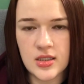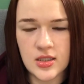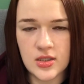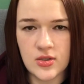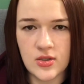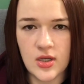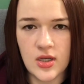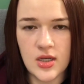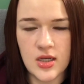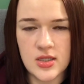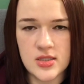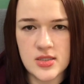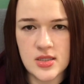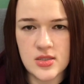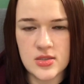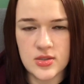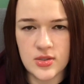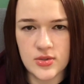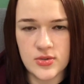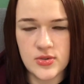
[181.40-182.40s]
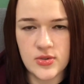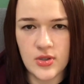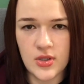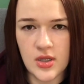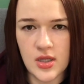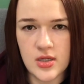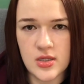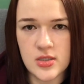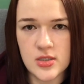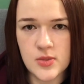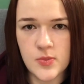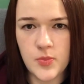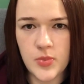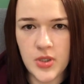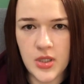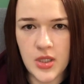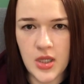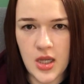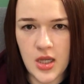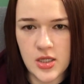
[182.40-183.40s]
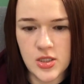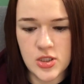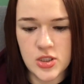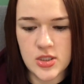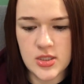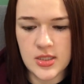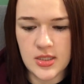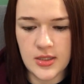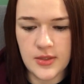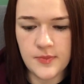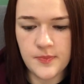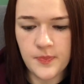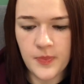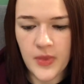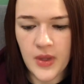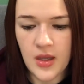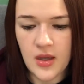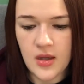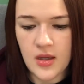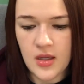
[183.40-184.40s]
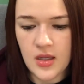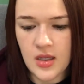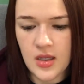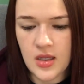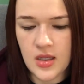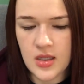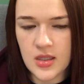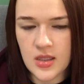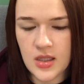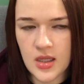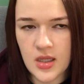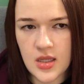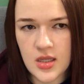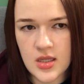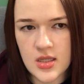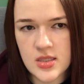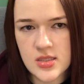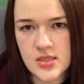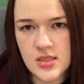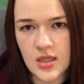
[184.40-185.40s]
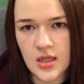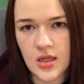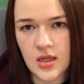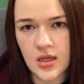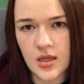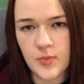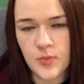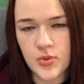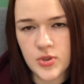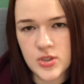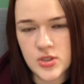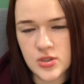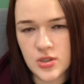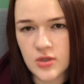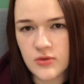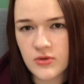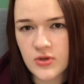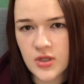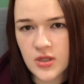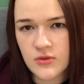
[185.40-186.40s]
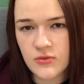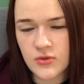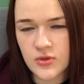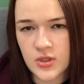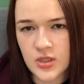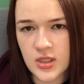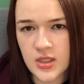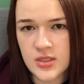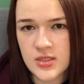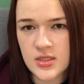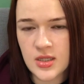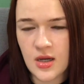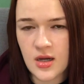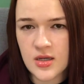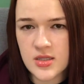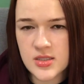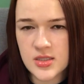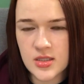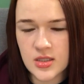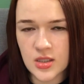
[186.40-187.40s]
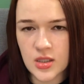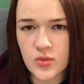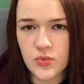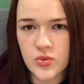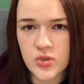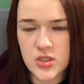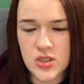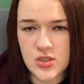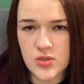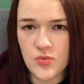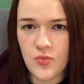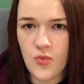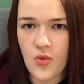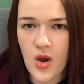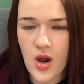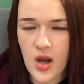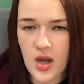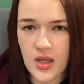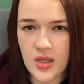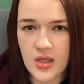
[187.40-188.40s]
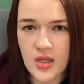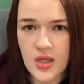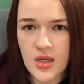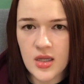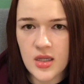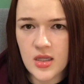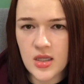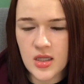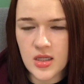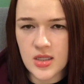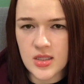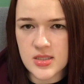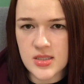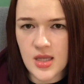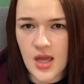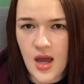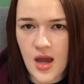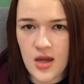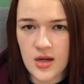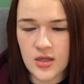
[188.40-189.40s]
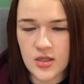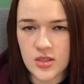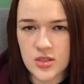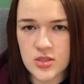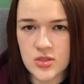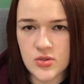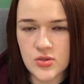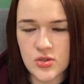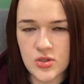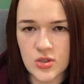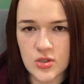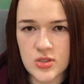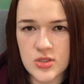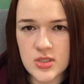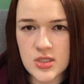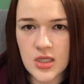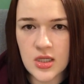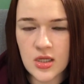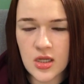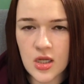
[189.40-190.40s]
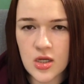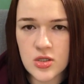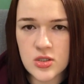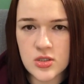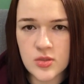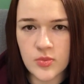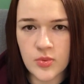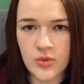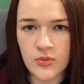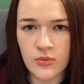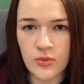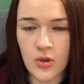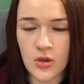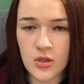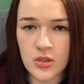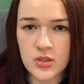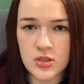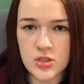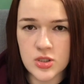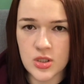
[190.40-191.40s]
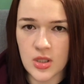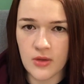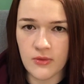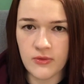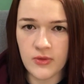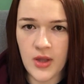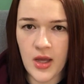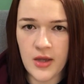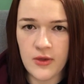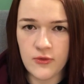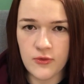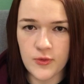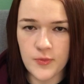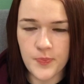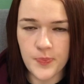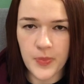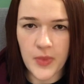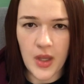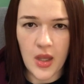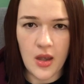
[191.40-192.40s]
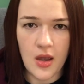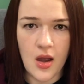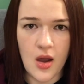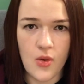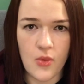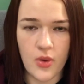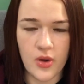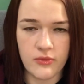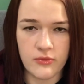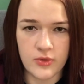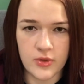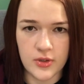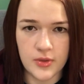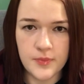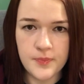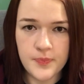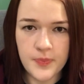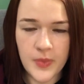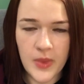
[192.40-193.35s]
the ingredients as those three letters, BHT. It is a preservative or an antioxidant, which is why it is added to certain skincare to prolong the shelf life. However,